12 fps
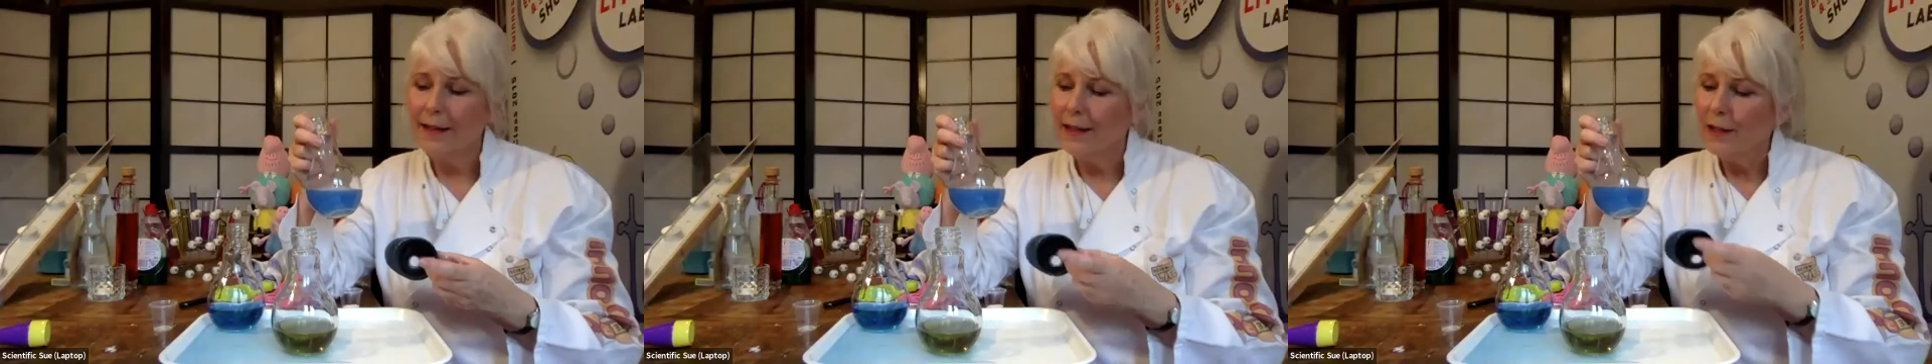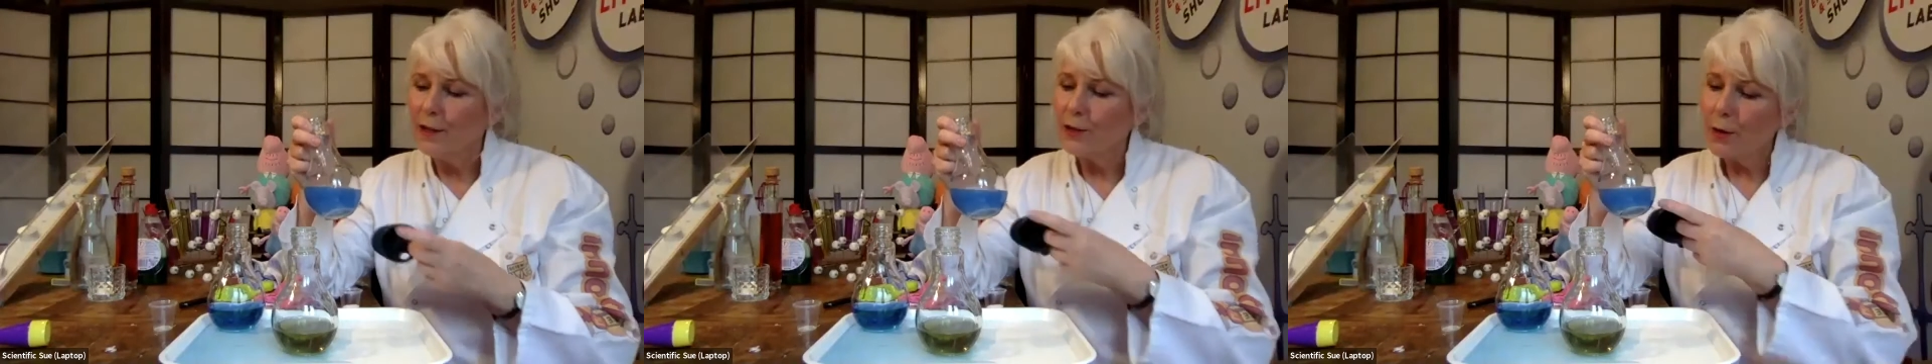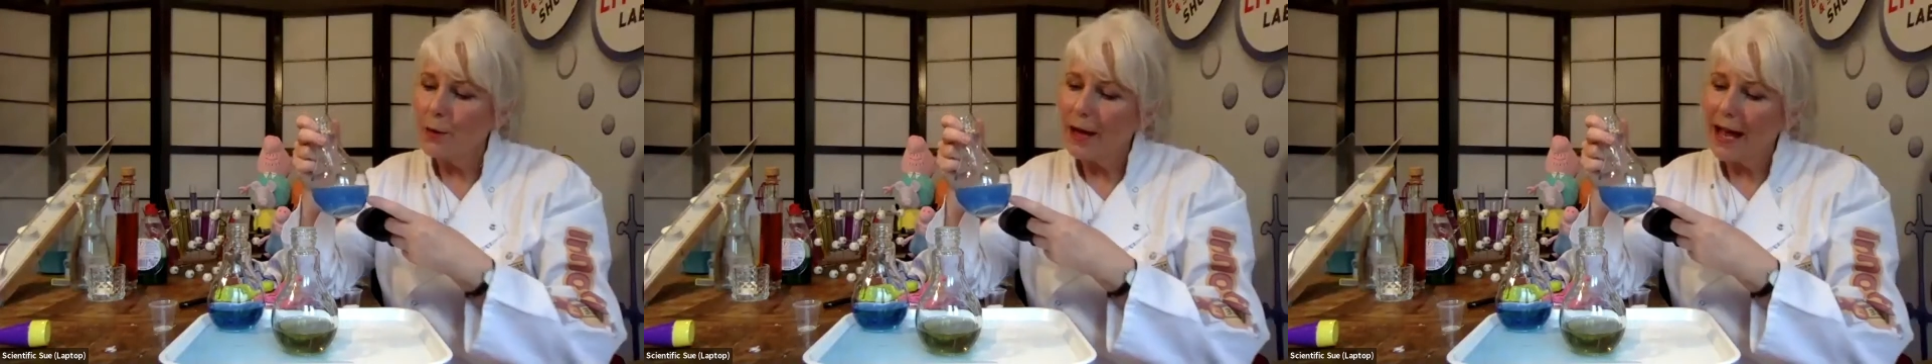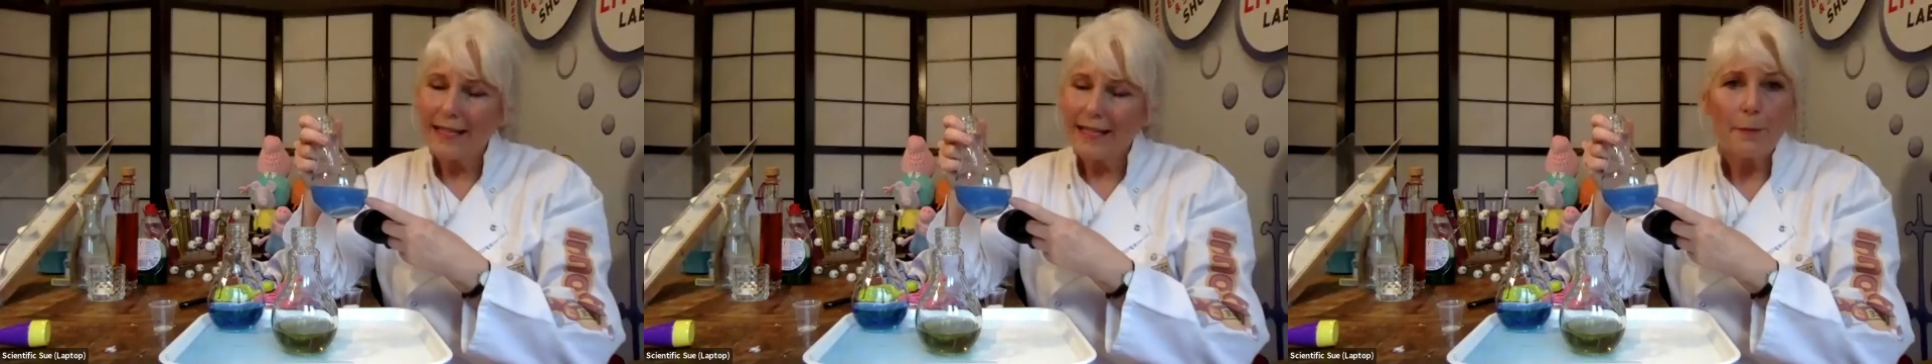So
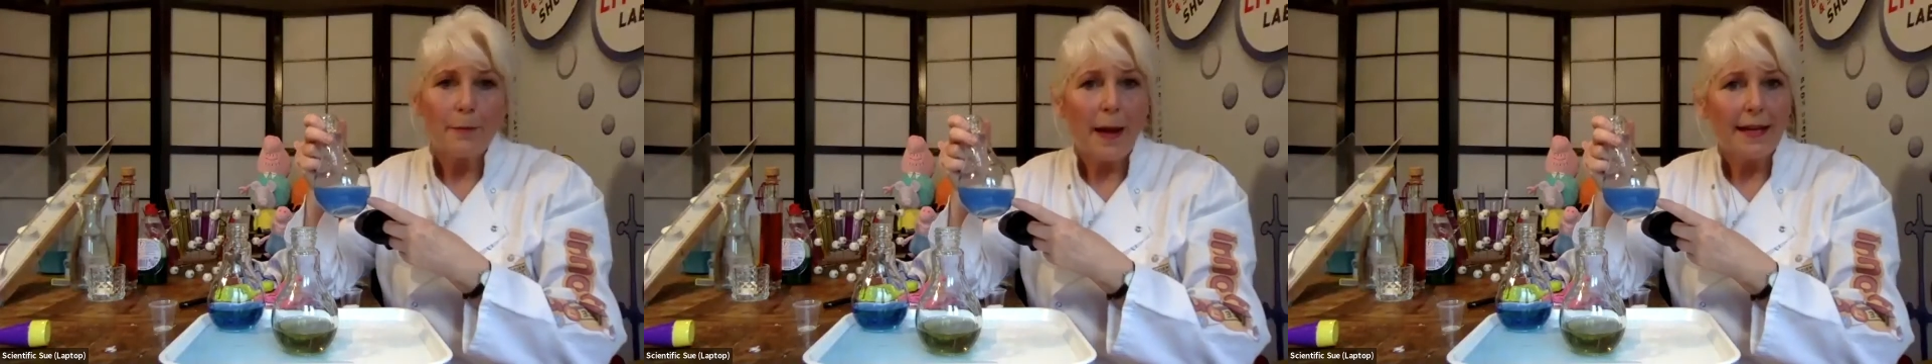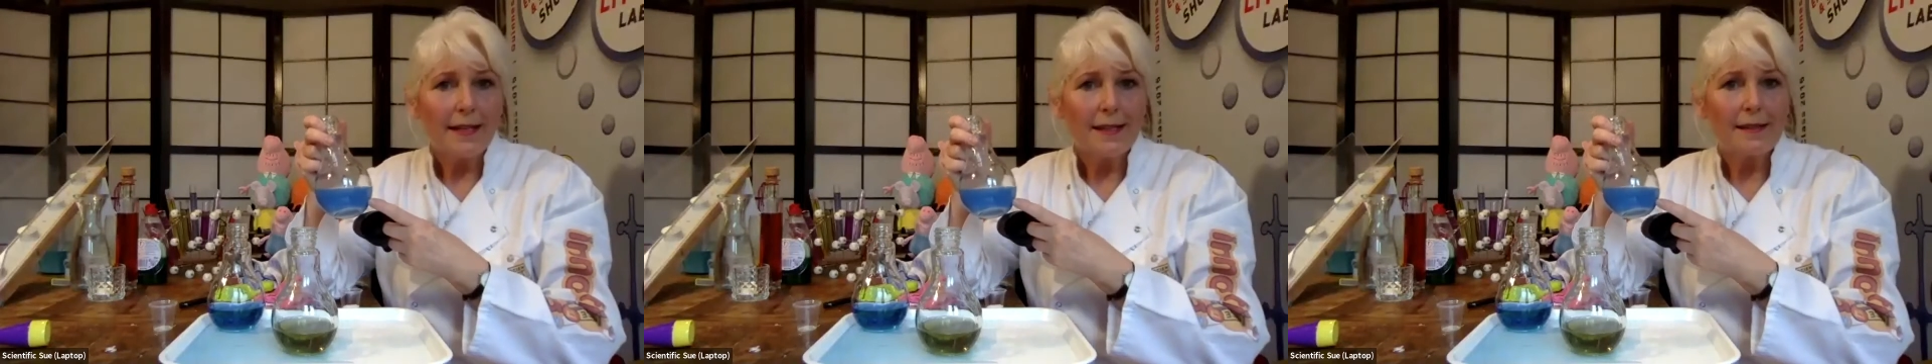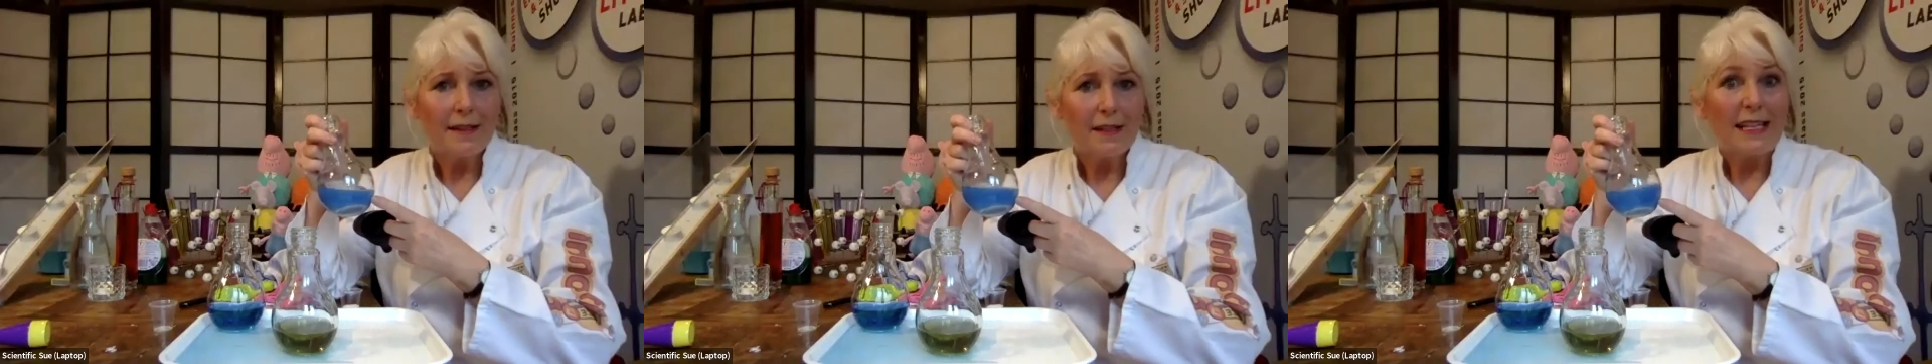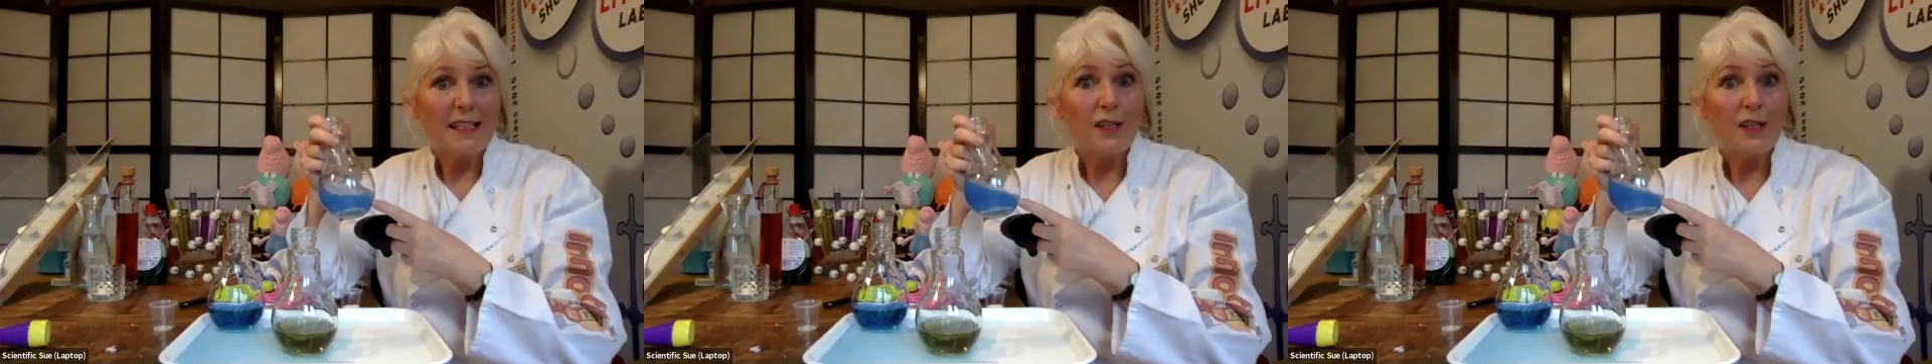as a base, it's a